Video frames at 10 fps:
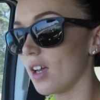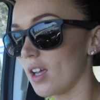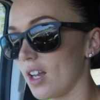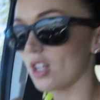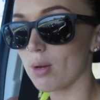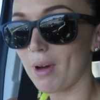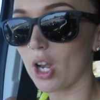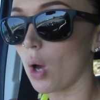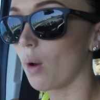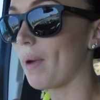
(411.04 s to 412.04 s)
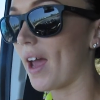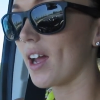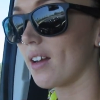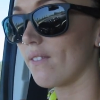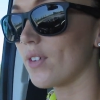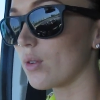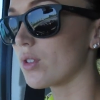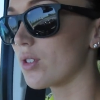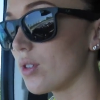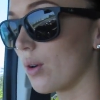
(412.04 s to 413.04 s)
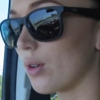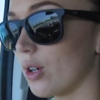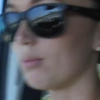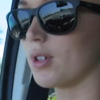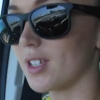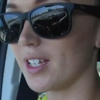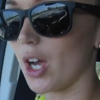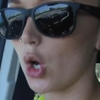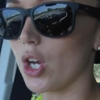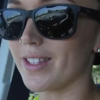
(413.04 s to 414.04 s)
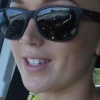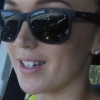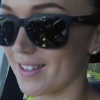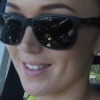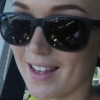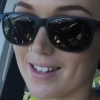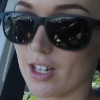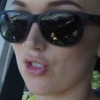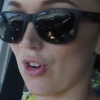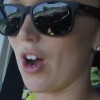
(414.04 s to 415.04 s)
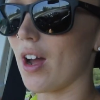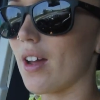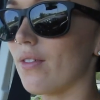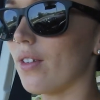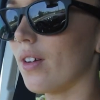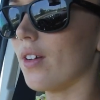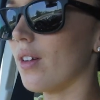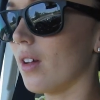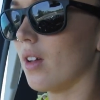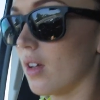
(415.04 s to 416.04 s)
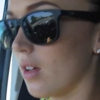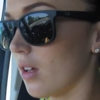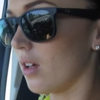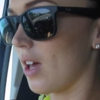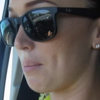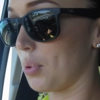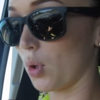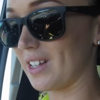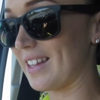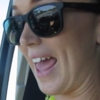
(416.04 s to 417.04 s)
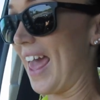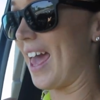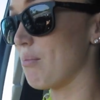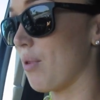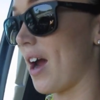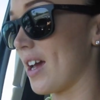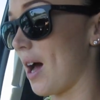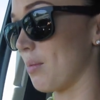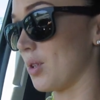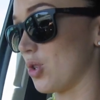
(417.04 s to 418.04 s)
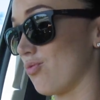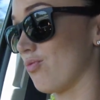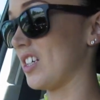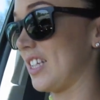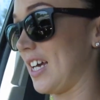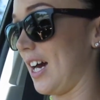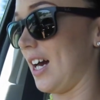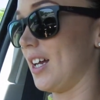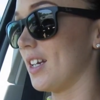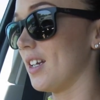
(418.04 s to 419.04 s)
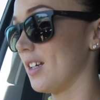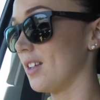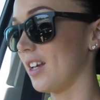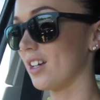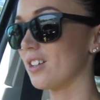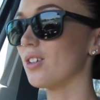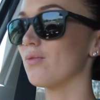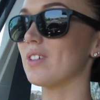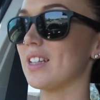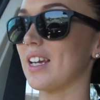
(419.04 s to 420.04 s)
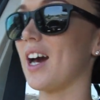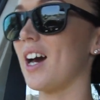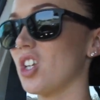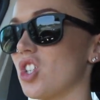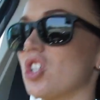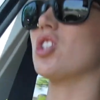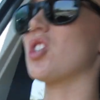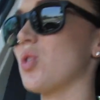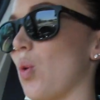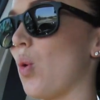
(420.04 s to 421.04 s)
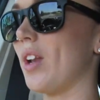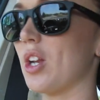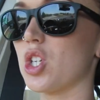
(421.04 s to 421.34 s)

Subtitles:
And it's on my lower back, and it feels so good because it hurts to sit and drive. And pulling the handbrake up is really hard. Like, not really hard, it's just sore, and I